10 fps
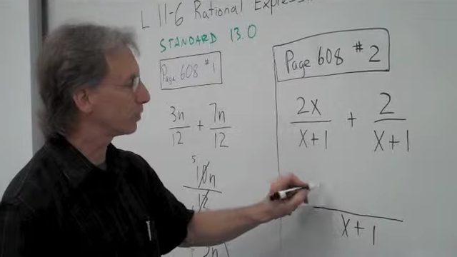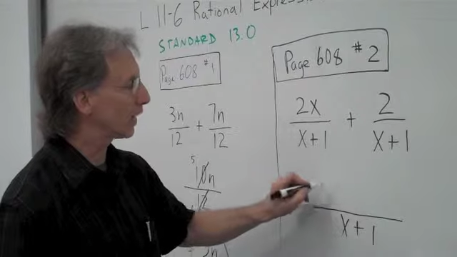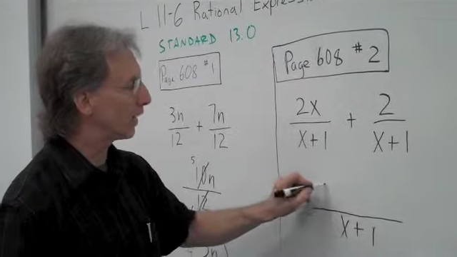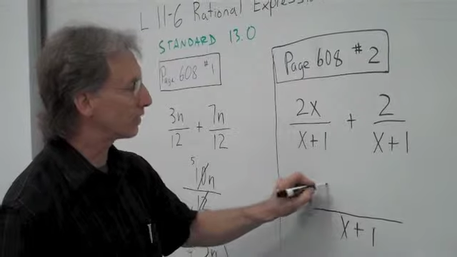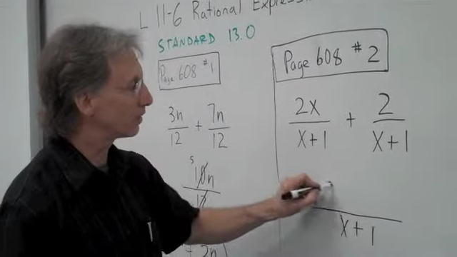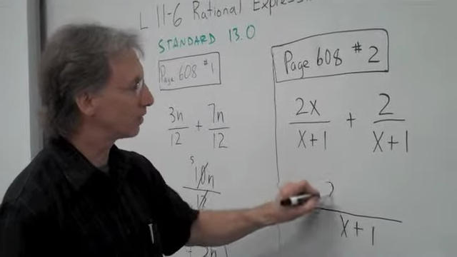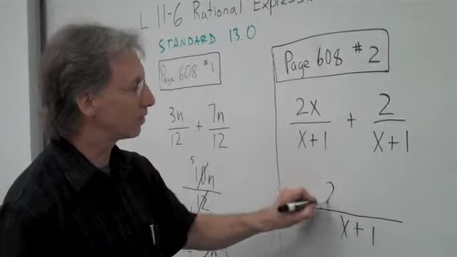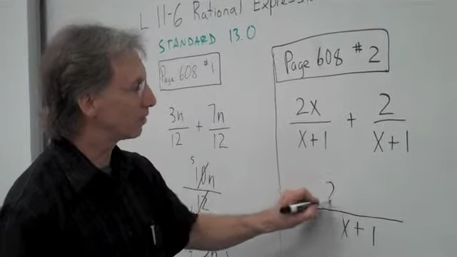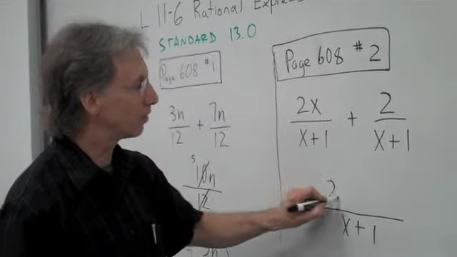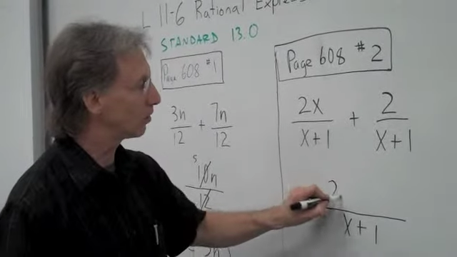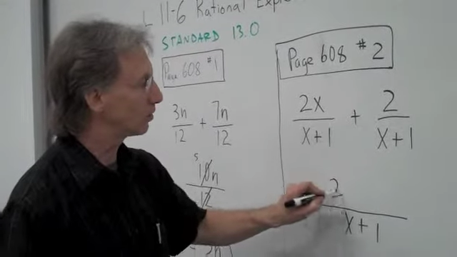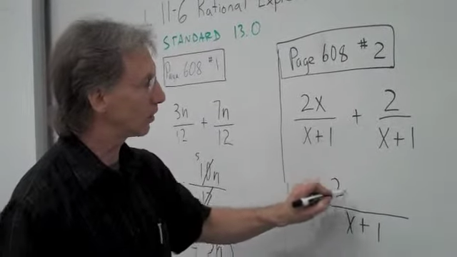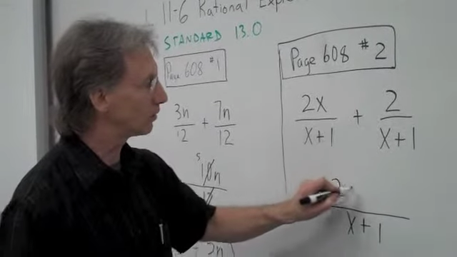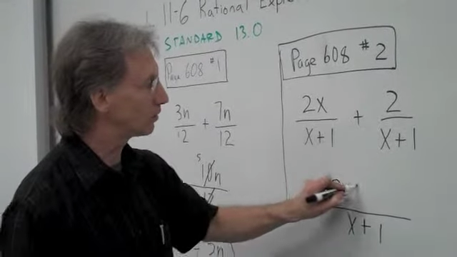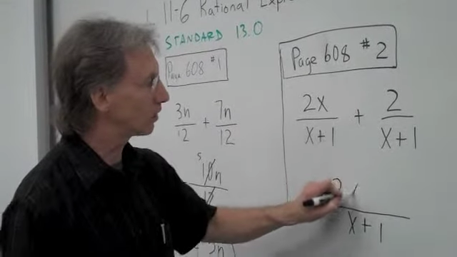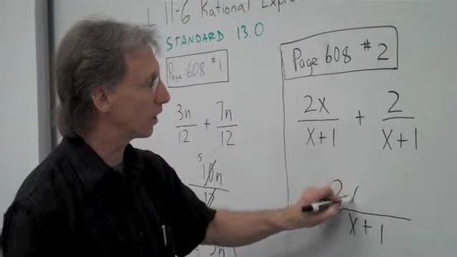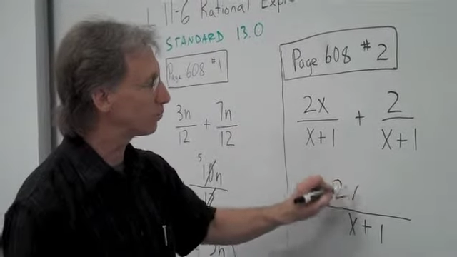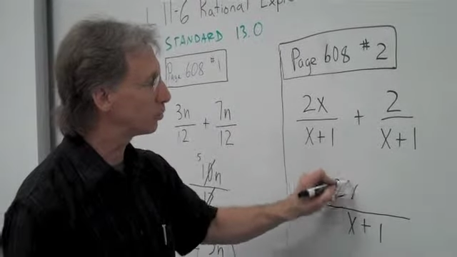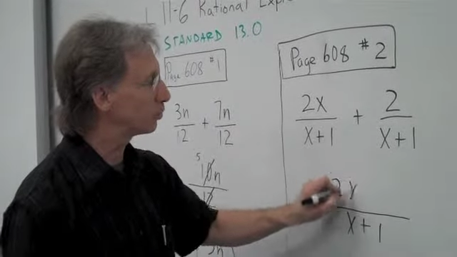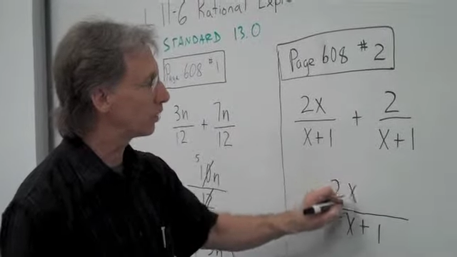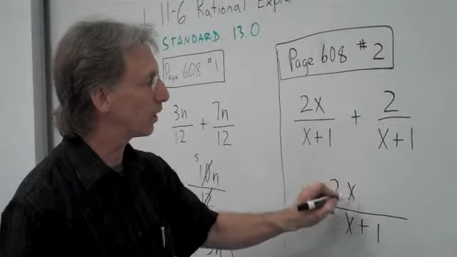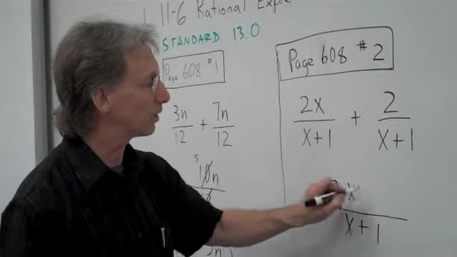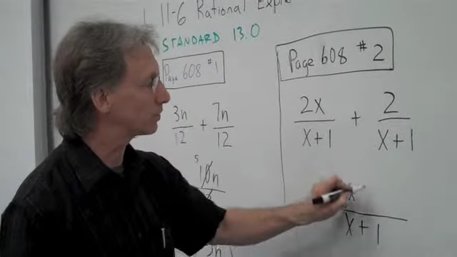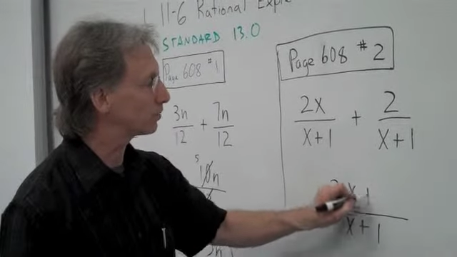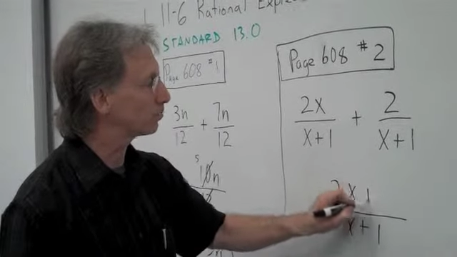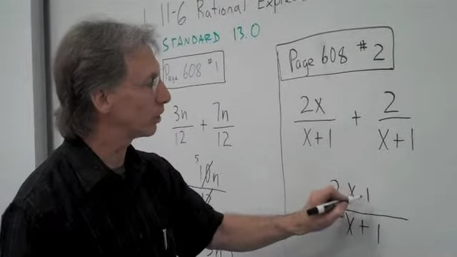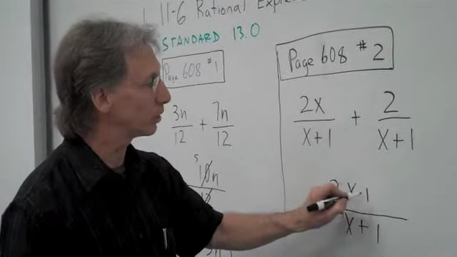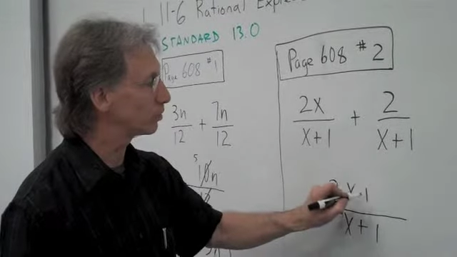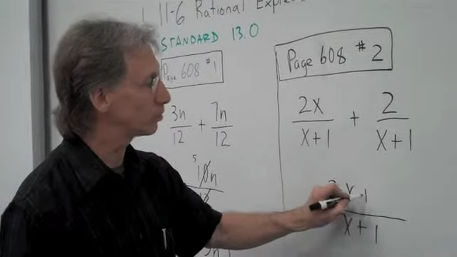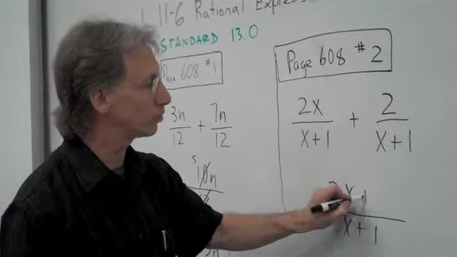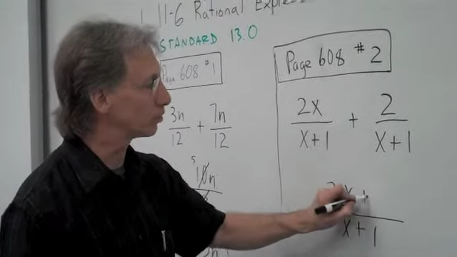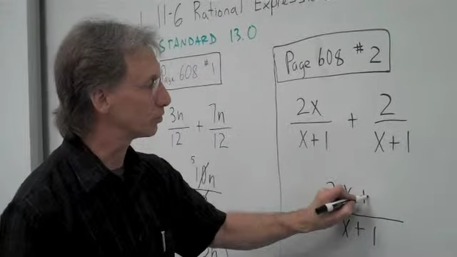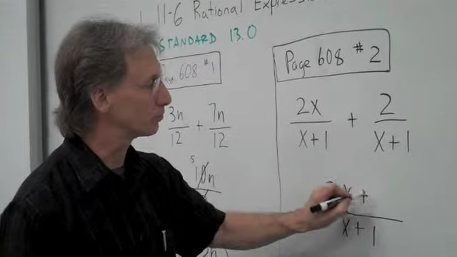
that all on the top, 2x plus 2.